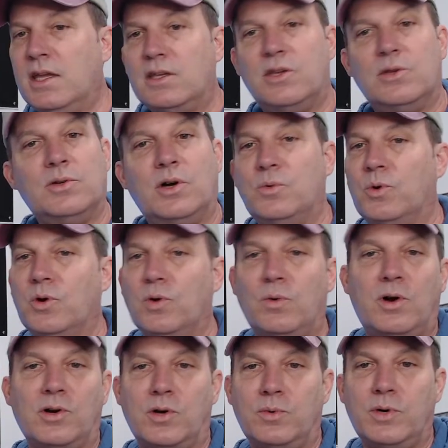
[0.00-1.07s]
You don't want to
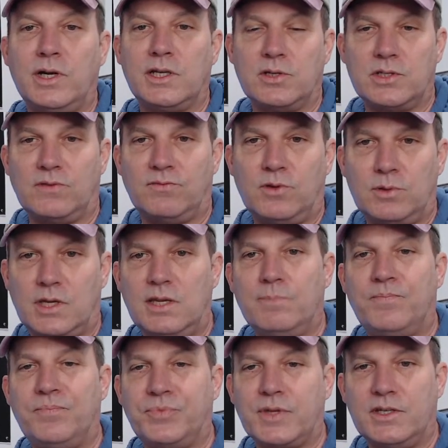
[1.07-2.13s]
walk away, because if you keep
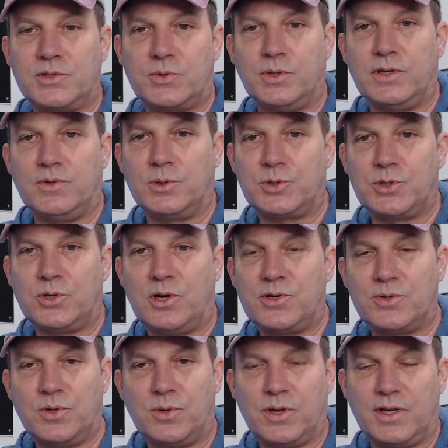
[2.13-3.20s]
a 12 volt
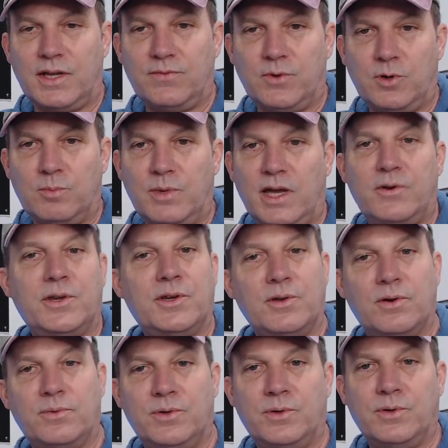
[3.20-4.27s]
charger on an 8 volt battery, you're
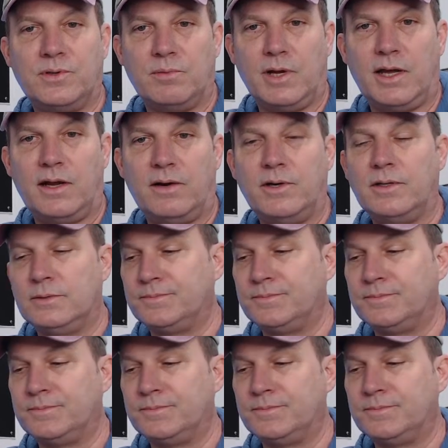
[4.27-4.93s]
going to ruin the battery.